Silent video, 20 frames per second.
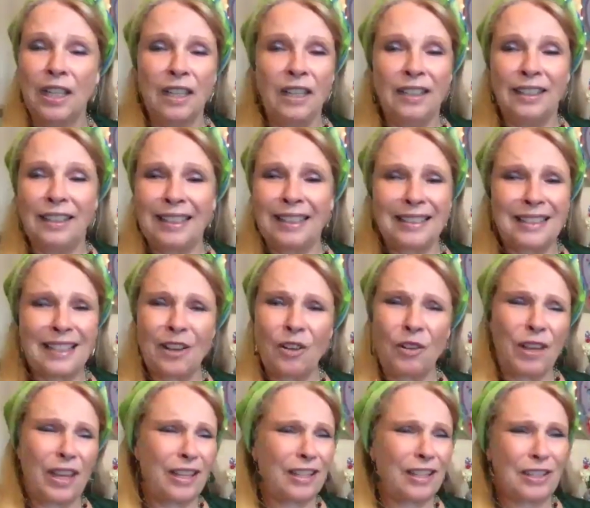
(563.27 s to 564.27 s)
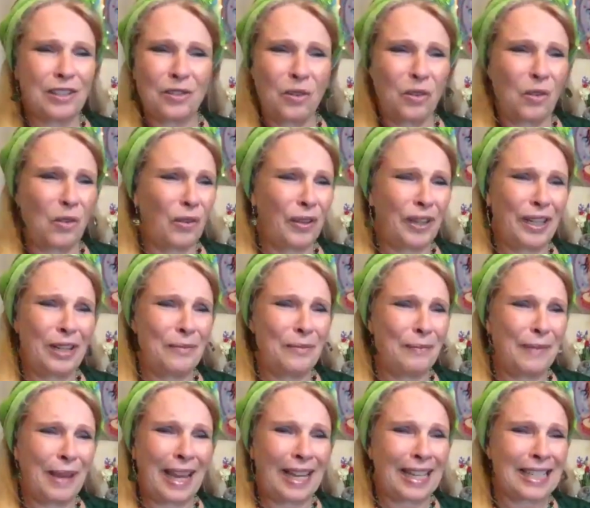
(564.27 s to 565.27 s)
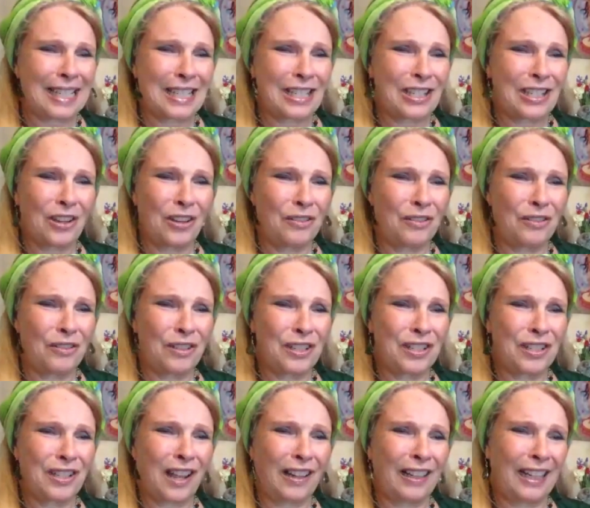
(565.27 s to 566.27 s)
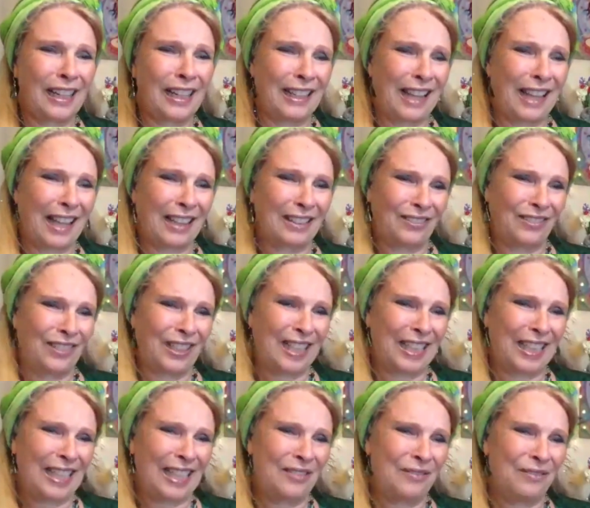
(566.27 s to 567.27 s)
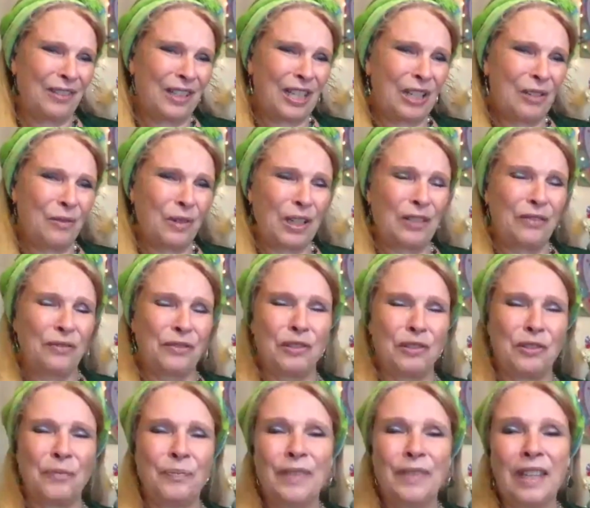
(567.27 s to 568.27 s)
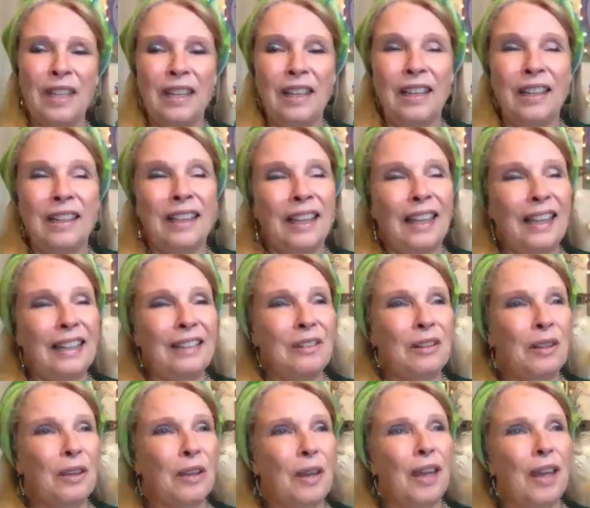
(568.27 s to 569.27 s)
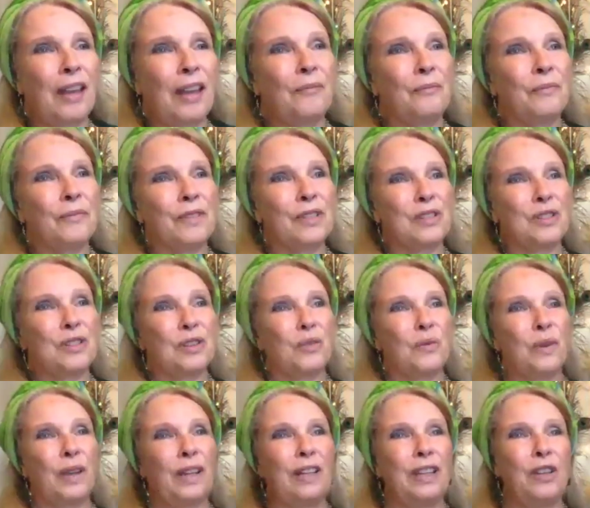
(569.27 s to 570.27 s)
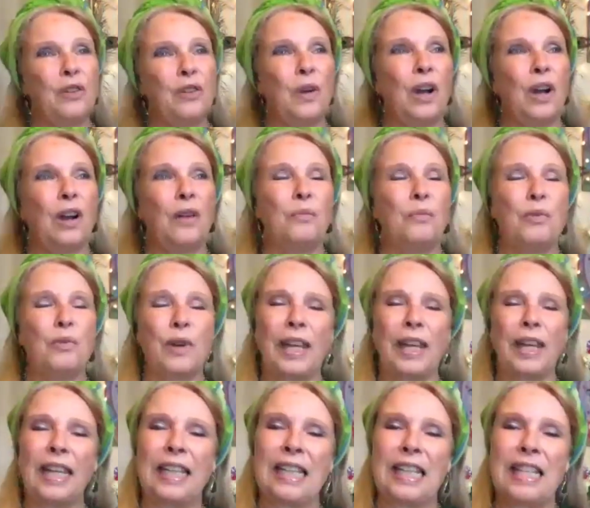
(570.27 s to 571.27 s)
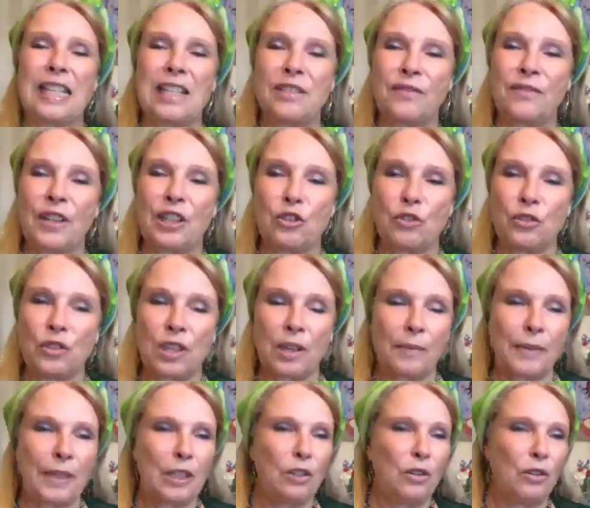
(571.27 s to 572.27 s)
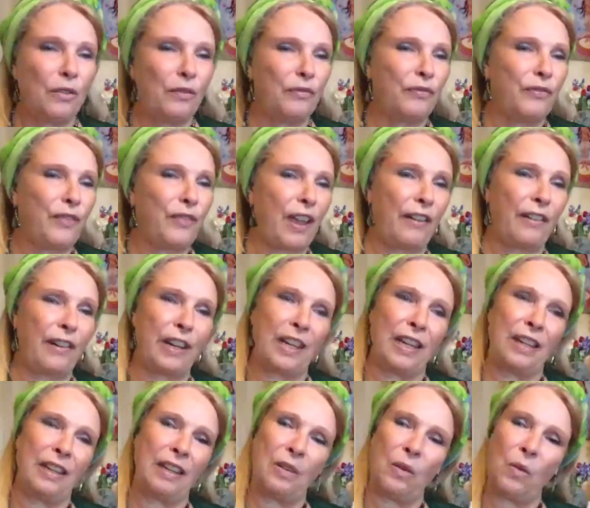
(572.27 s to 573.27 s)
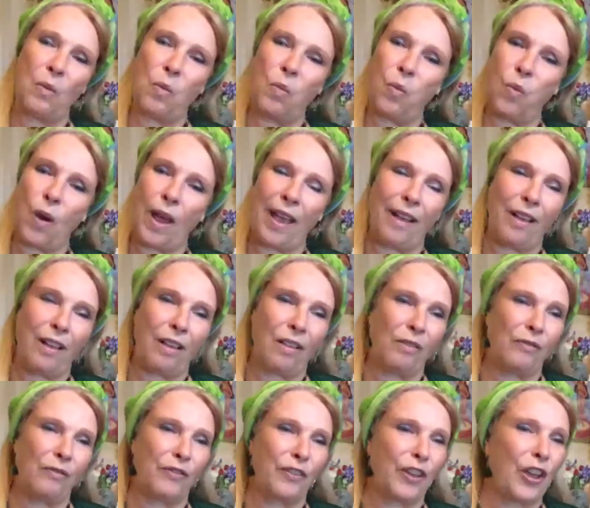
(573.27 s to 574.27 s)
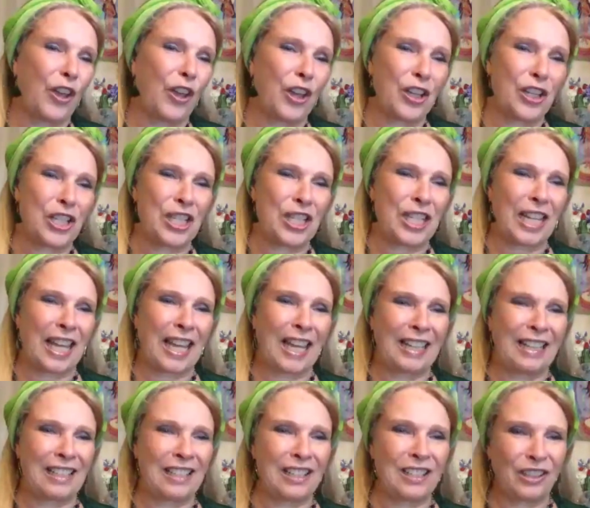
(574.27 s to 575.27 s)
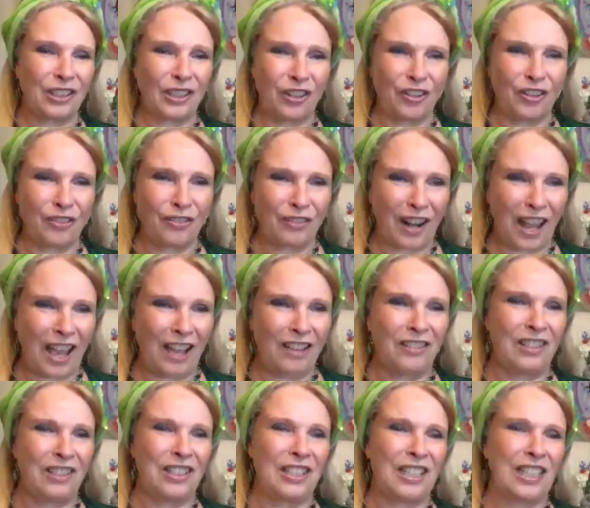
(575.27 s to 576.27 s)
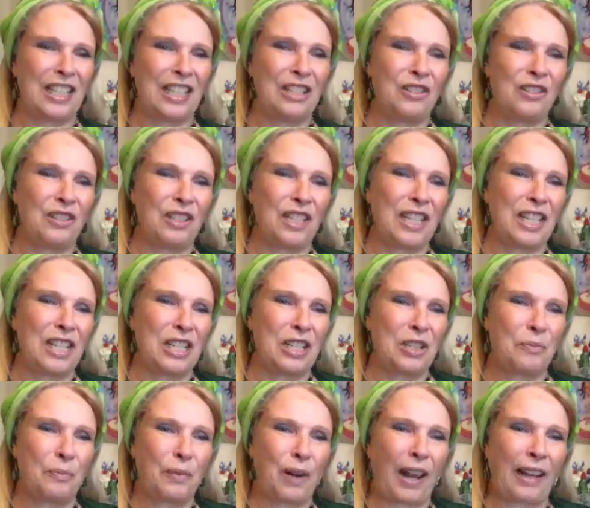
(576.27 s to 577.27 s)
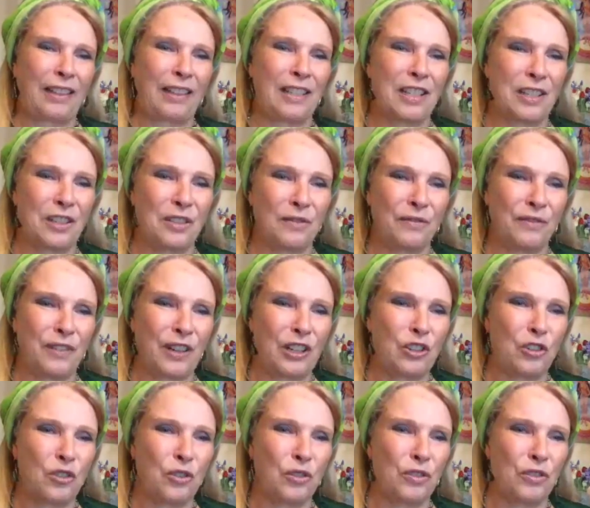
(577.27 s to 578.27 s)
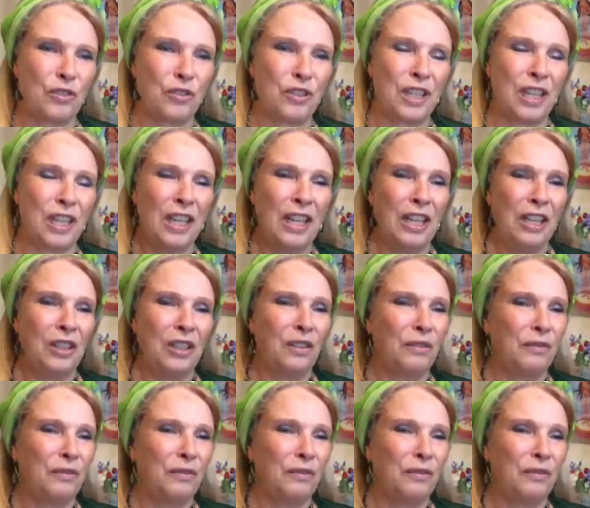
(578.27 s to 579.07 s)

it is all in the mix. It's so stunning, that really, really wonderful. And so when you are bringing these rituals, I mean, you're very well versed and grounded into these practices of rituals. You've